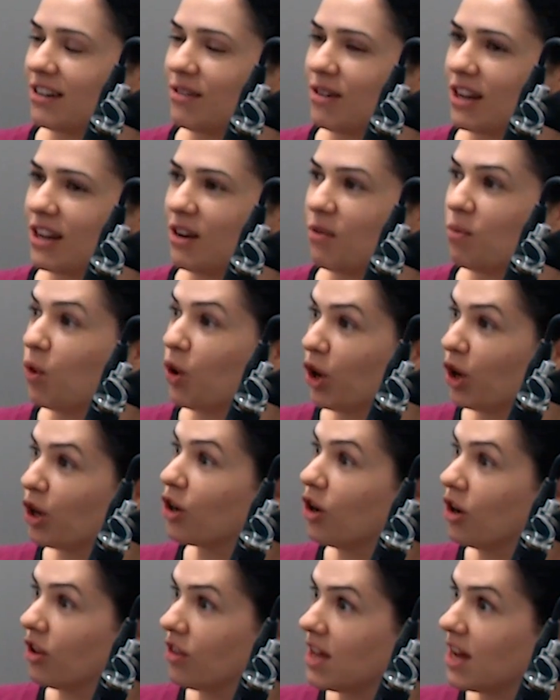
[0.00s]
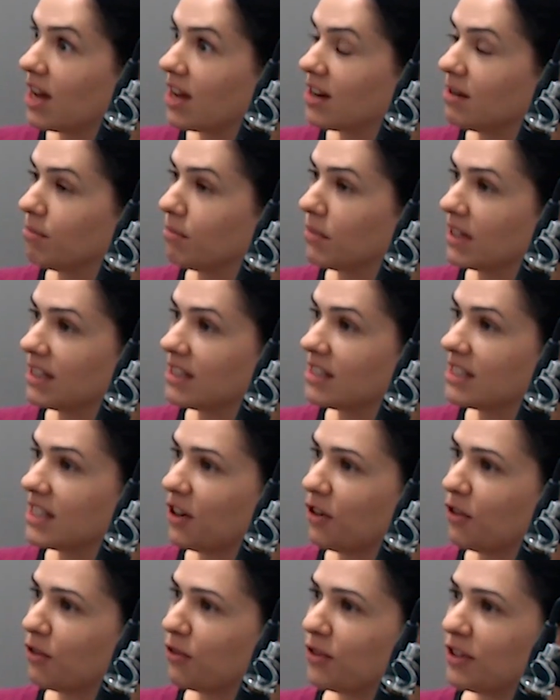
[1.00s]
and work on that in
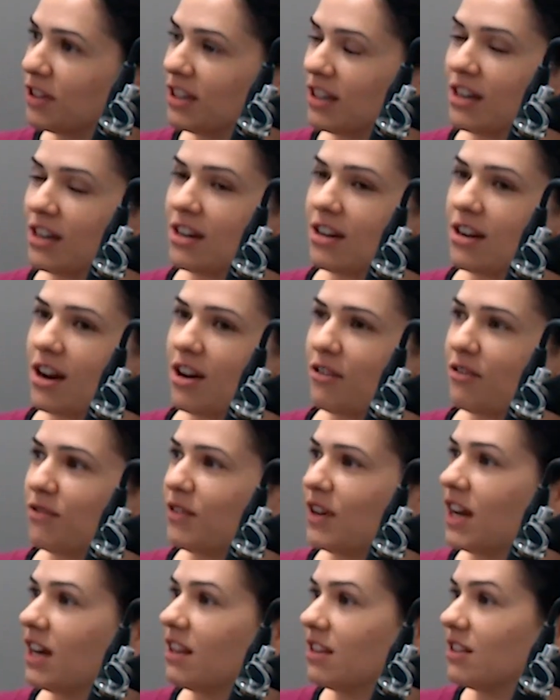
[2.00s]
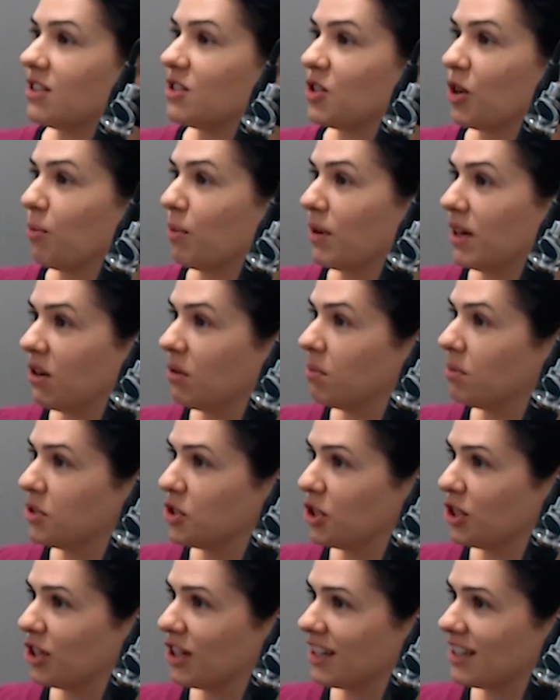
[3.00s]
myself, I found that so many
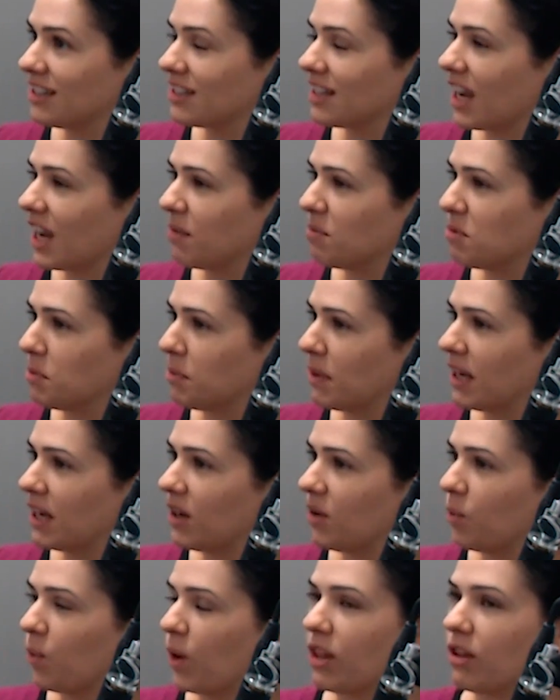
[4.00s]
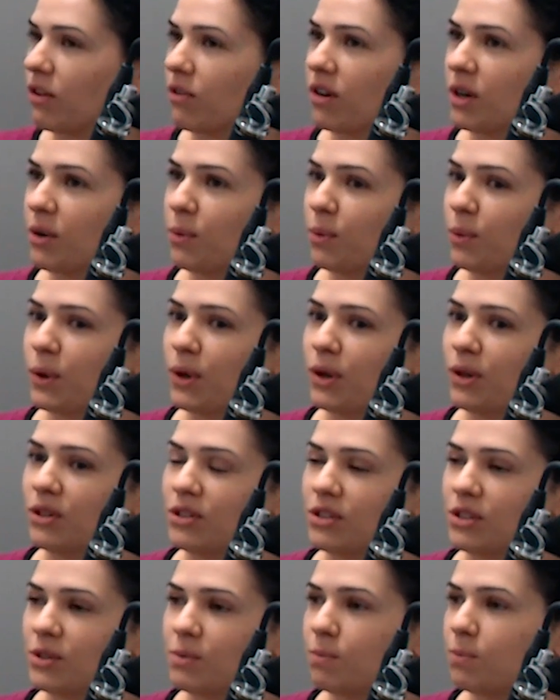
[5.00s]
opportunities came to me, whether it
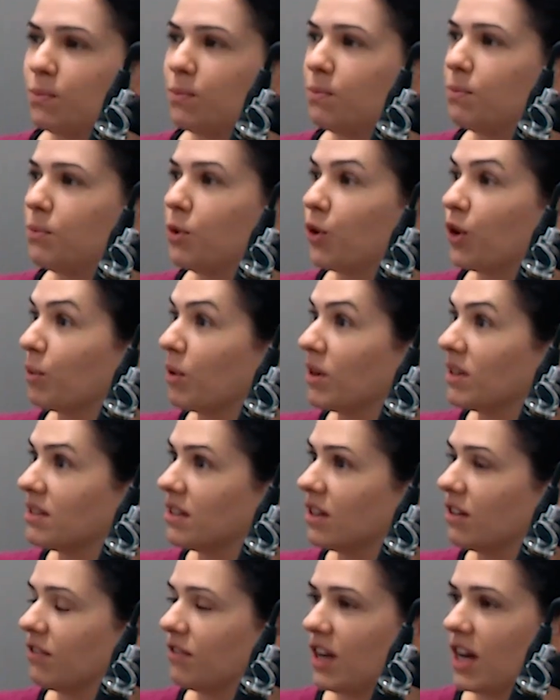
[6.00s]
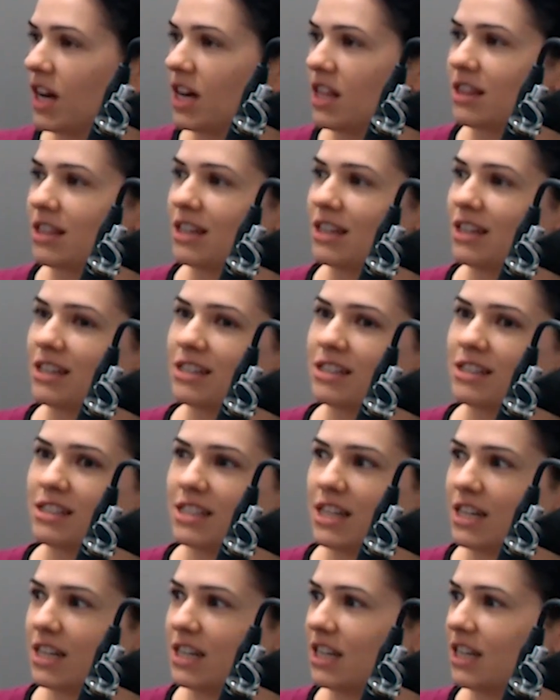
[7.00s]
was putting myself out there,
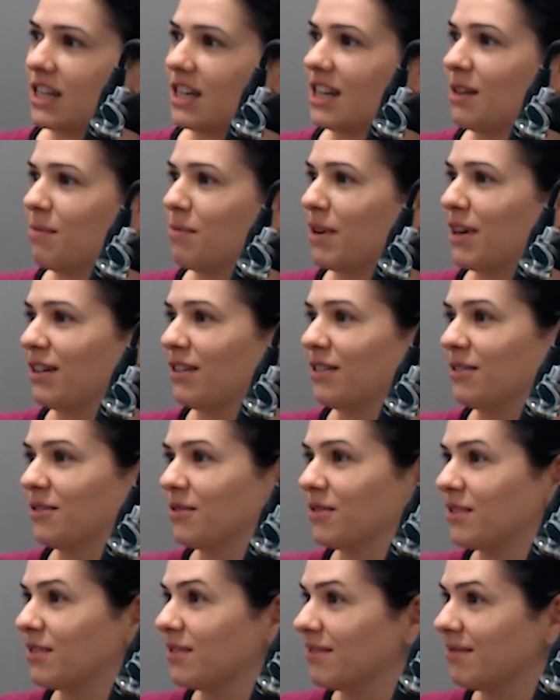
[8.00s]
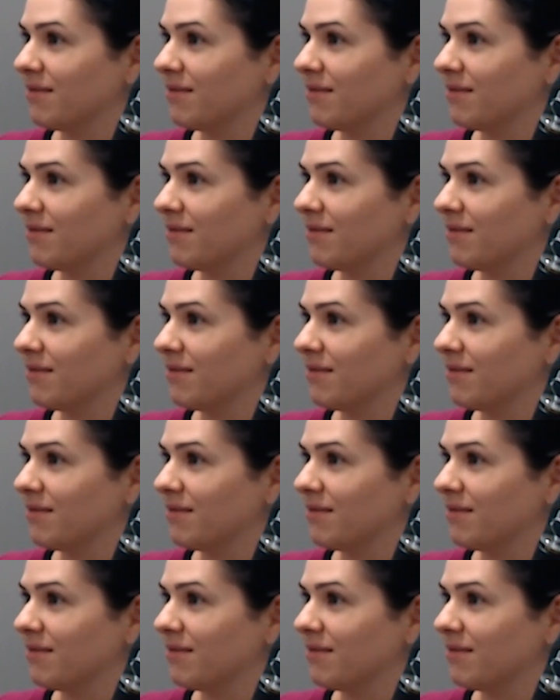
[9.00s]
sending an email,